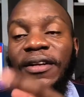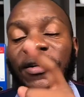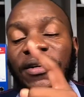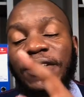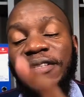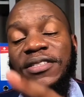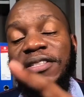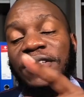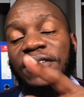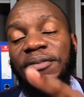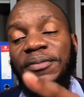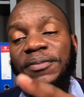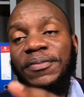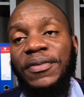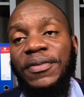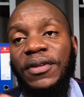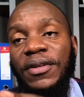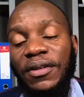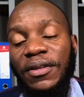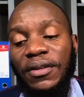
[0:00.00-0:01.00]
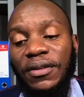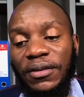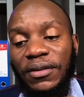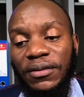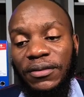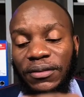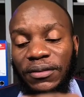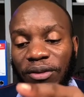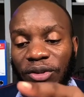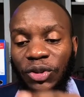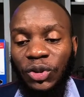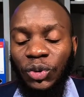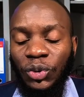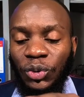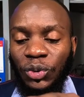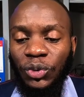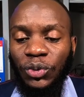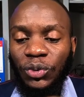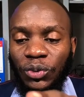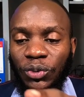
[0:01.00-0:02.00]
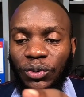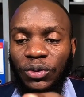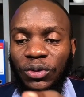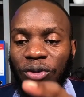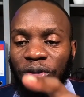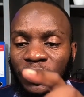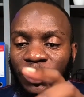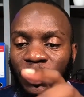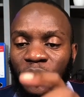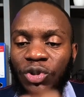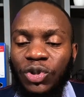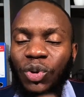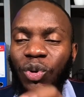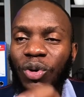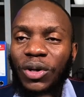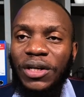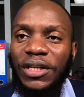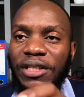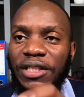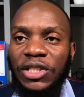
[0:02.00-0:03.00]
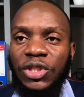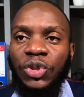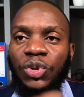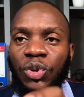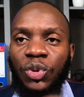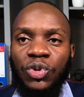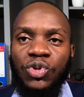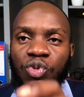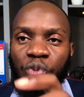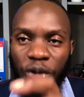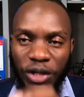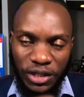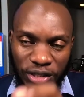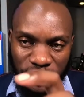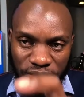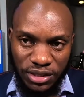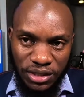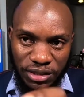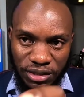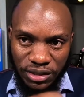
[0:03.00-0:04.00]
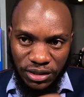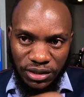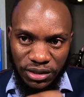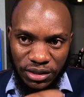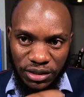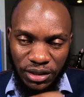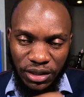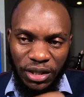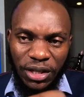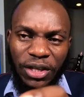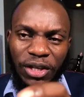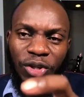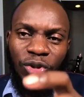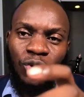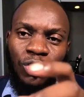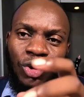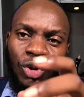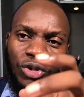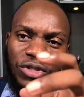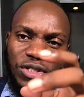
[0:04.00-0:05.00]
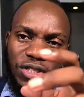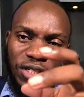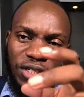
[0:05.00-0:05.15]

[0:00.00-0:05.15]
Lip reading: Listen, you not only did you lose weight, you lost